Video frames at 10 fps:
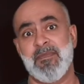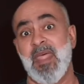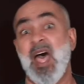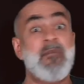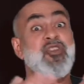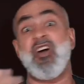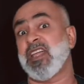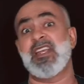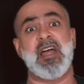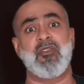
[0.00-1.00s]
I'm
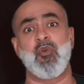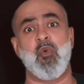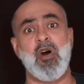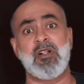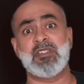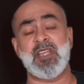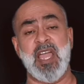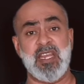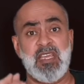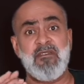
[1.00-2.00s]
knocking down the walls
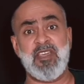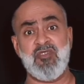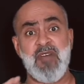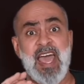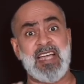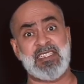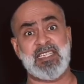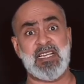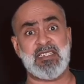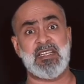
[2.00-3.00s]
and giving you
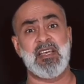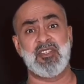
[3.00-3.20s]
access